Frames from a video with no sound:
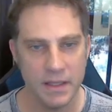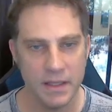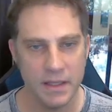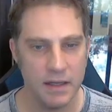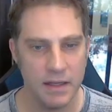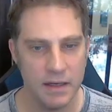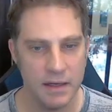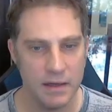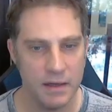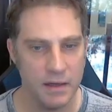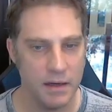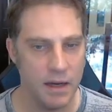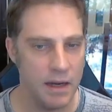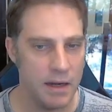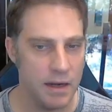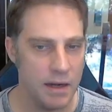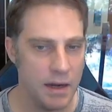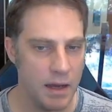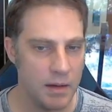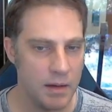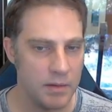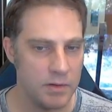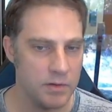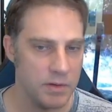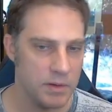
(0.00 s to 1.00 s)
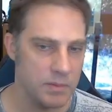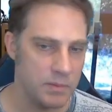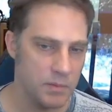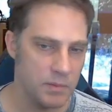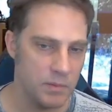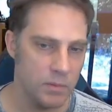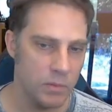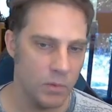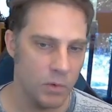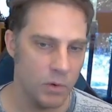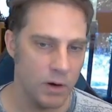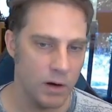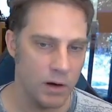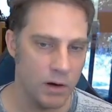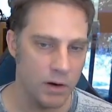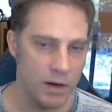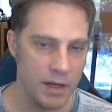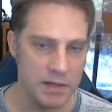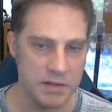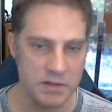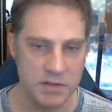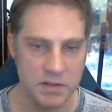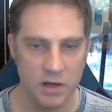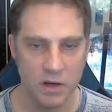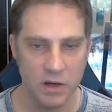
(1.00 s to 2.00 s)
And not doing more.
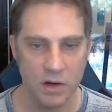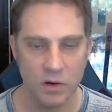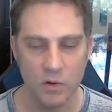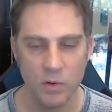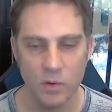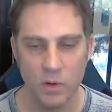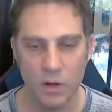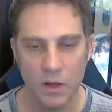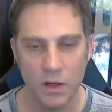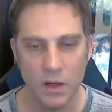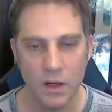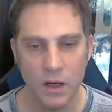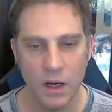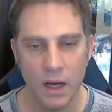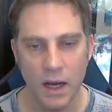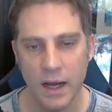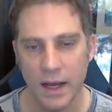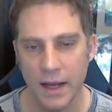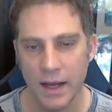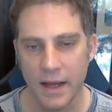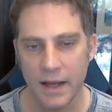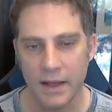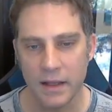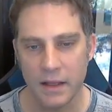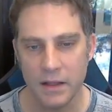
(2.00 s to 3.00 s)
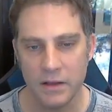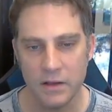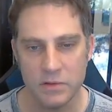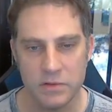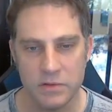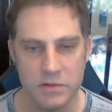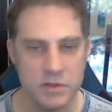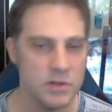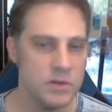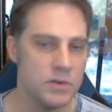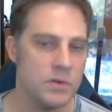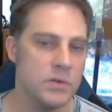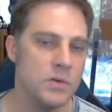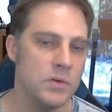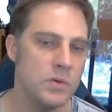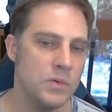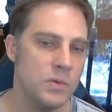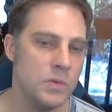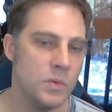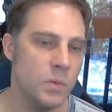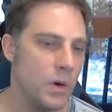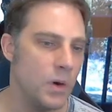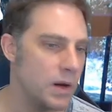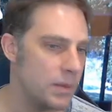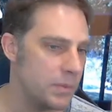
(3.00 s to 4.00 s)
Okay, so
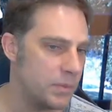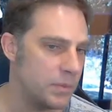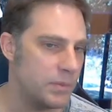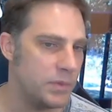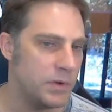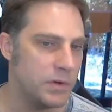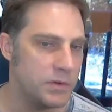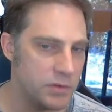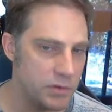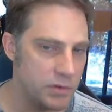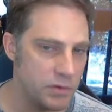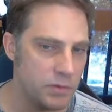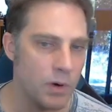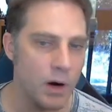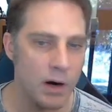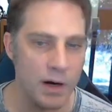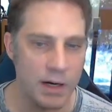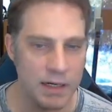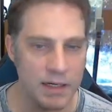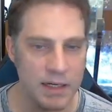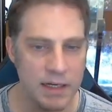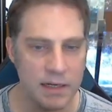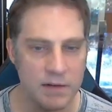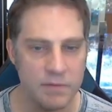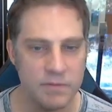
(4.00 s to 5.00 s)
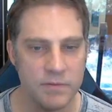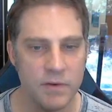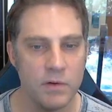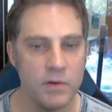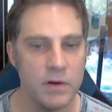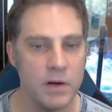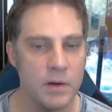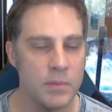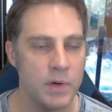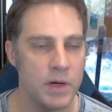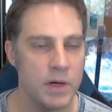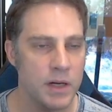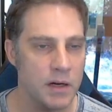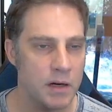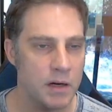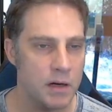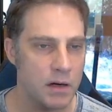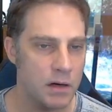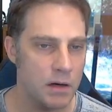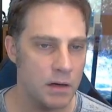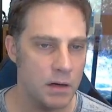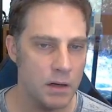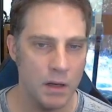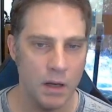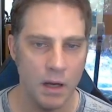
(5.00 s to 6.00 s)
you are going to need a phone number
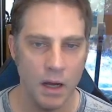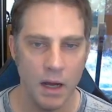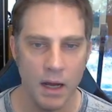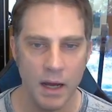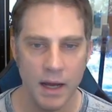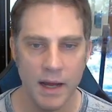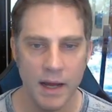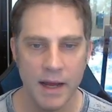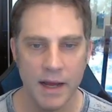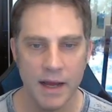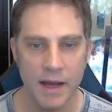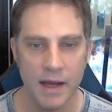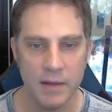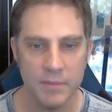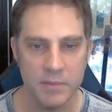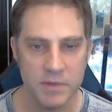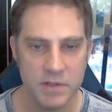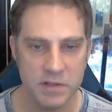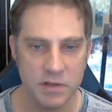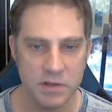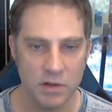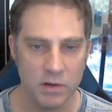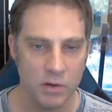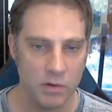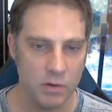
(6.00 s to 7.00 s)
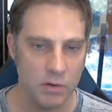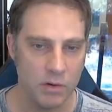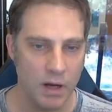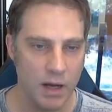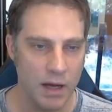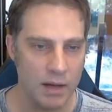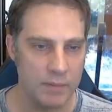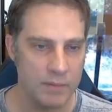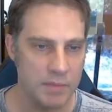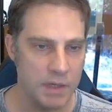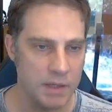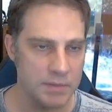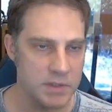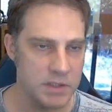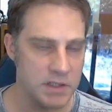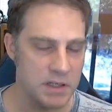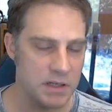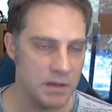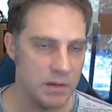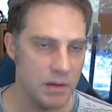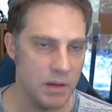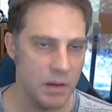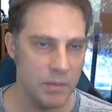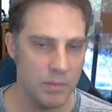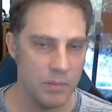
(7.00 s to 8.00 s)
here. So I'm just
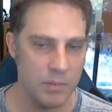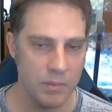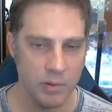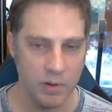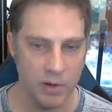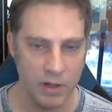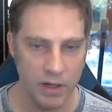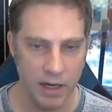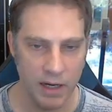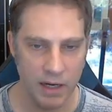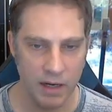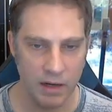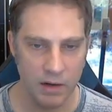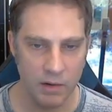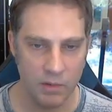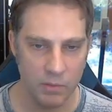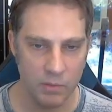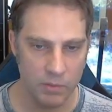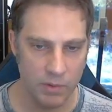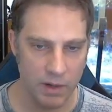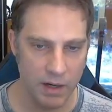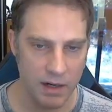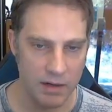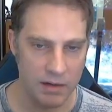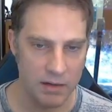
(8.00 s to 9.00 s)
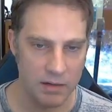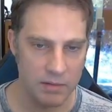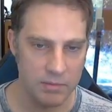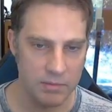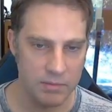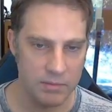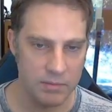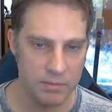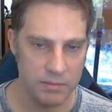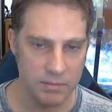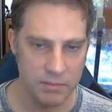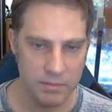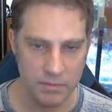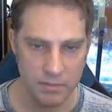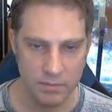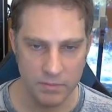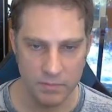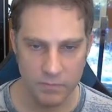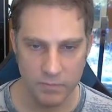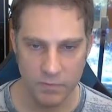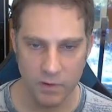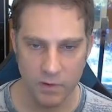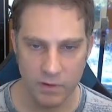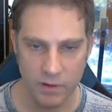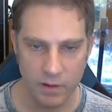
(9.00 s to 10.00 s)
going to put a random
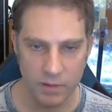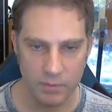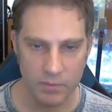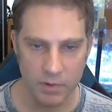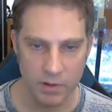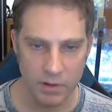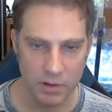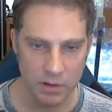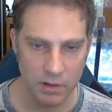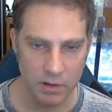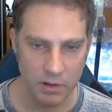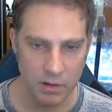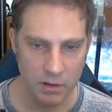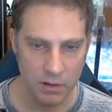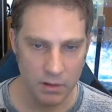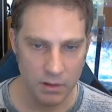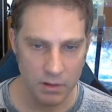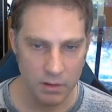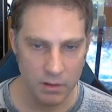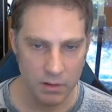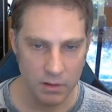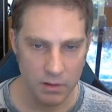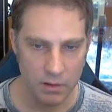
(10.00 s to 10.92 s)
phone number,